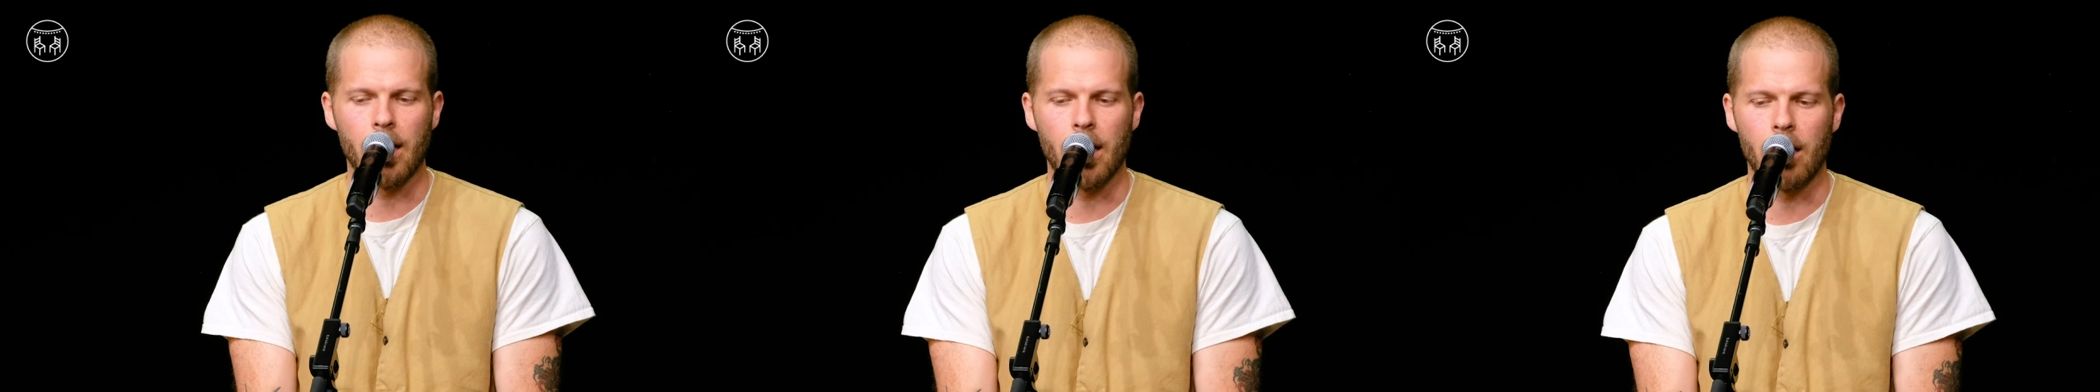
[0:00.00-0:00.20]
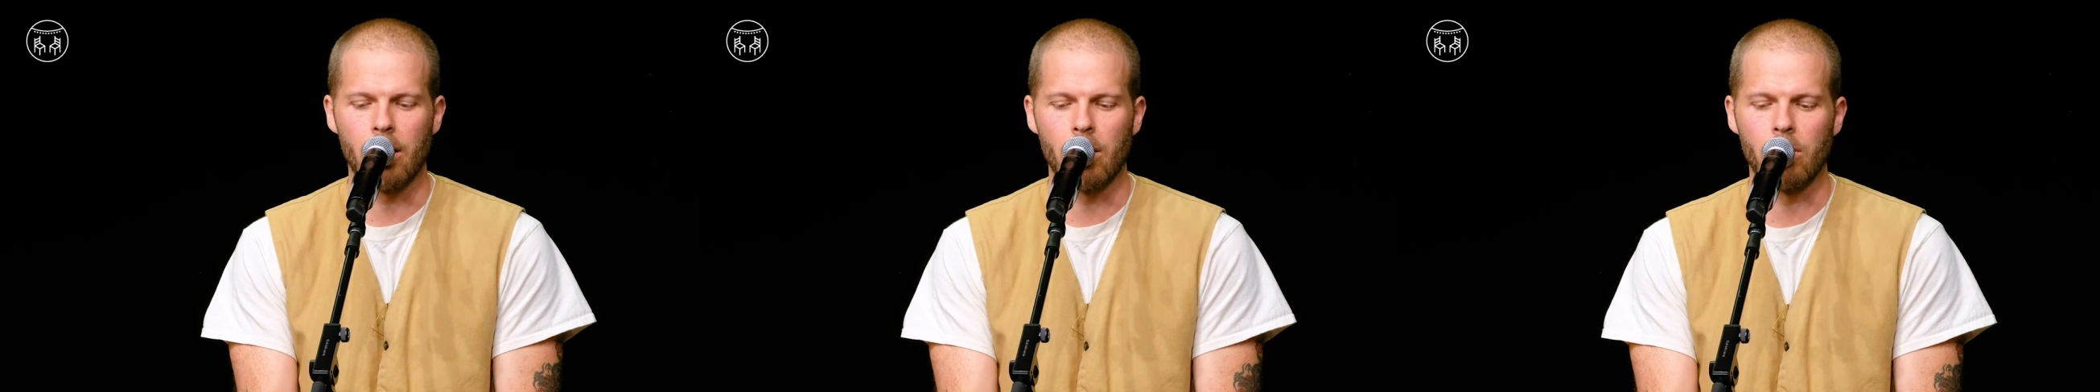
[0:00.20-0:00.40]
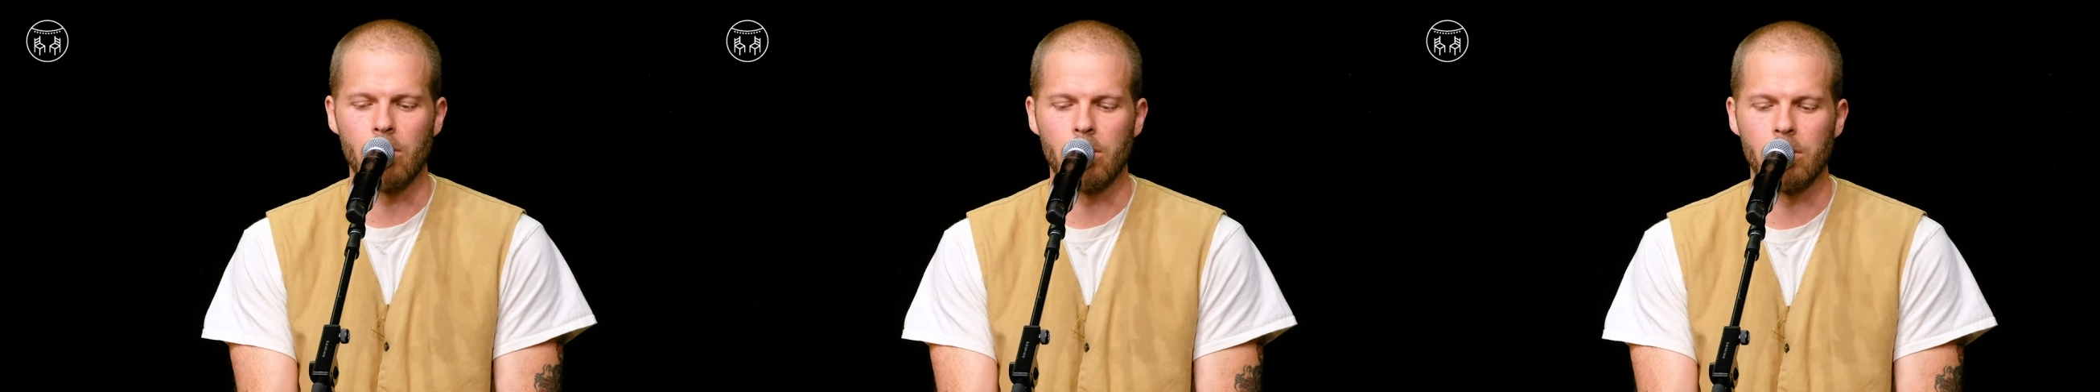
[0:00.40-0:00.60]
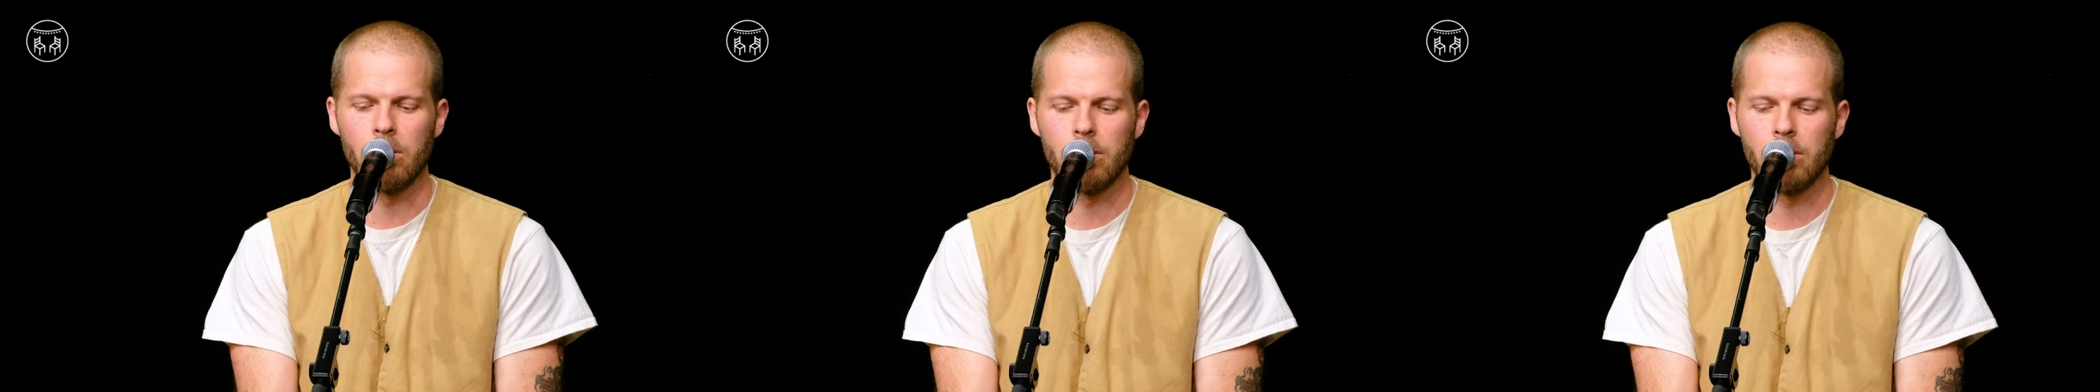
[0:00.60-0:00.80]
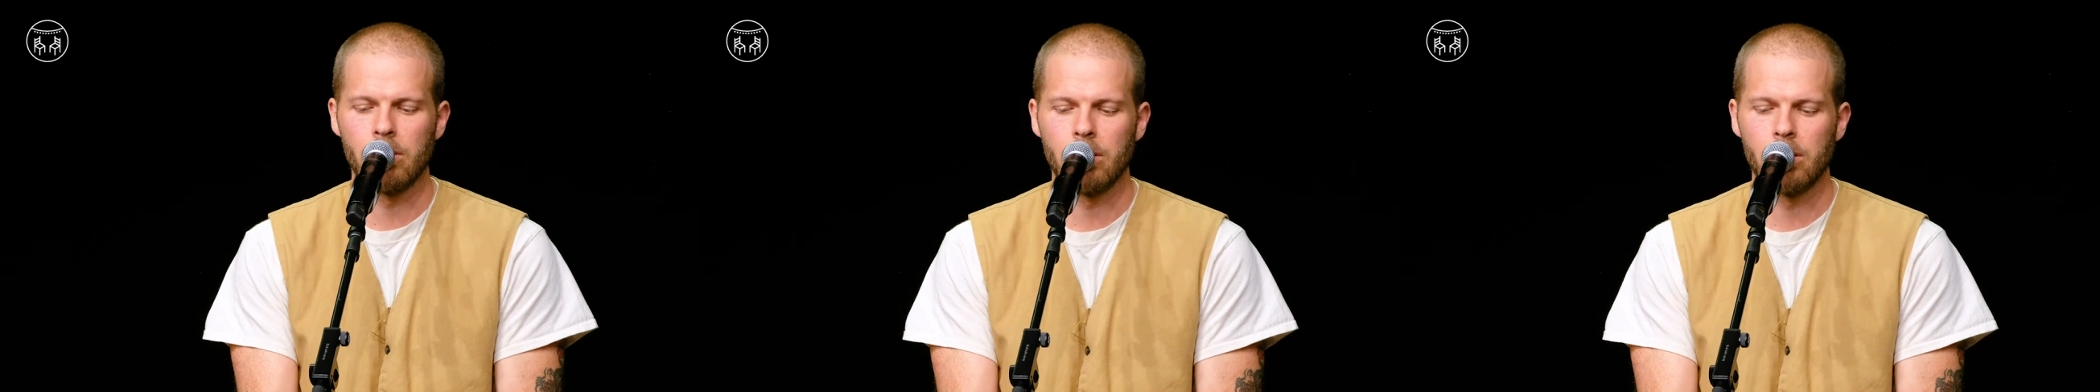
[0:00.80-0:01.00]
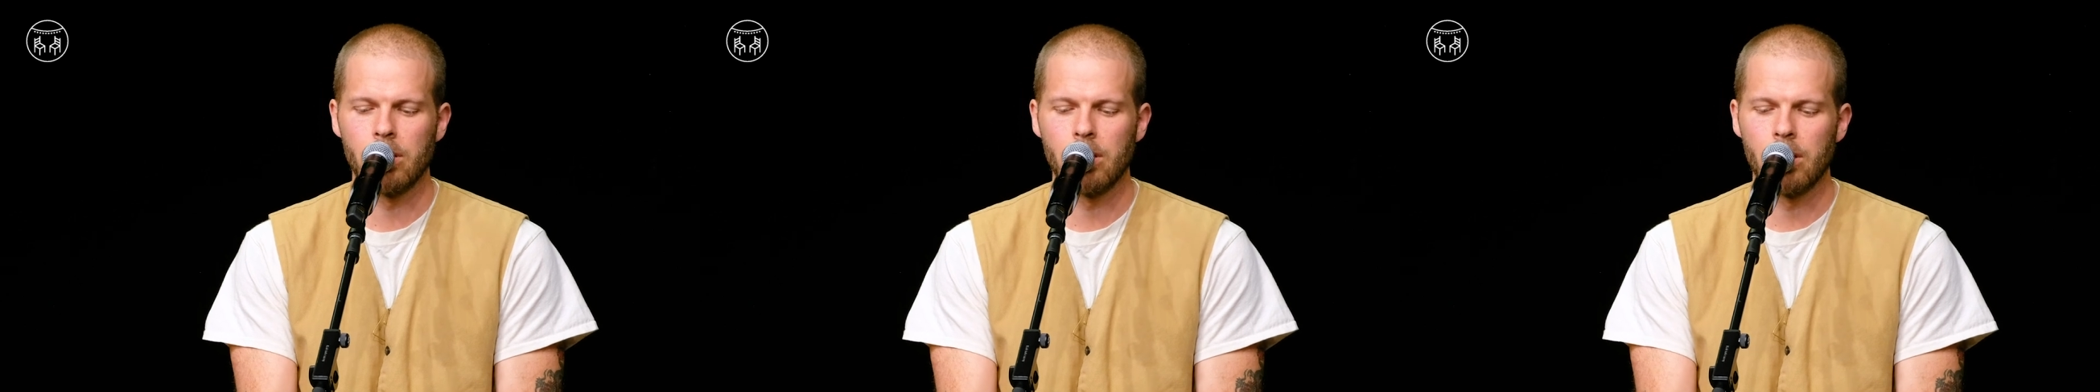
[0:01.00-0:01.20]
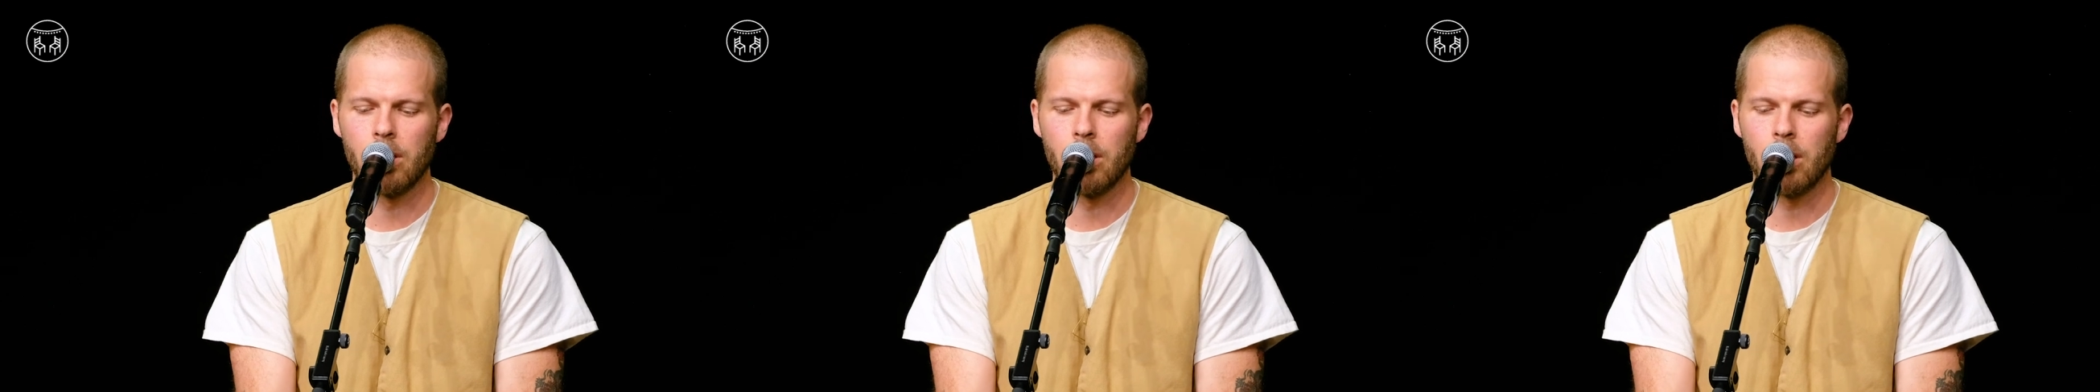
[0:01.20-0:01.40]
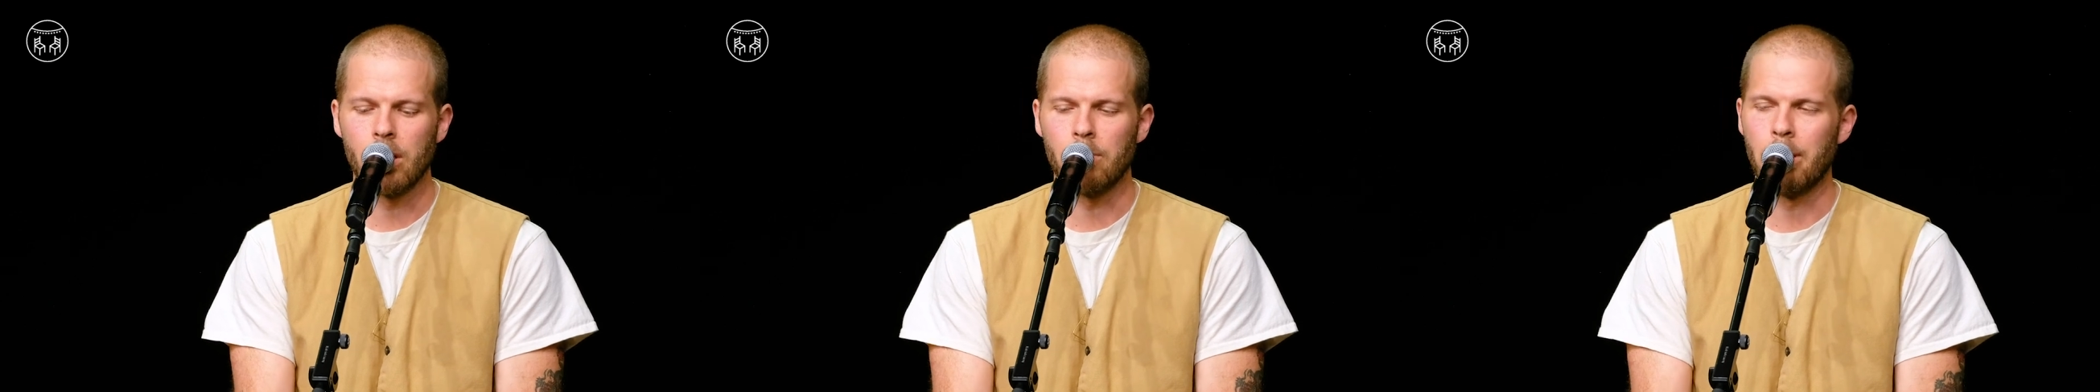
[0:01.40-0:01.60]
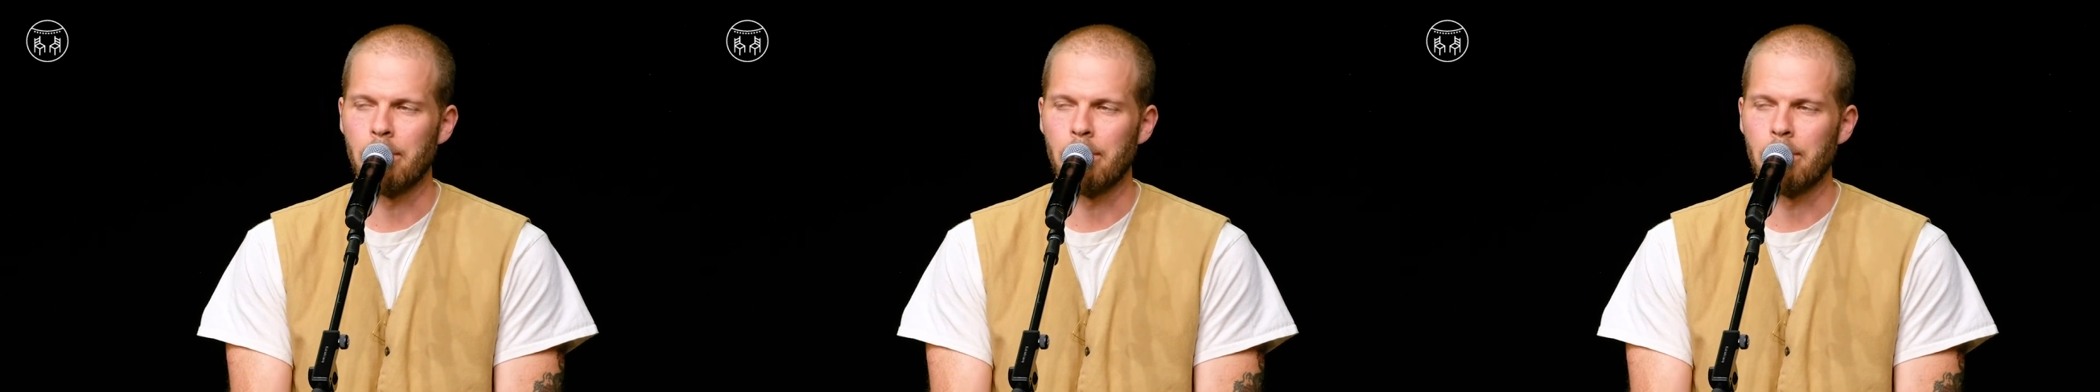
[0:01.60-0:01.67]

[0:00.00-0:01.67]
how the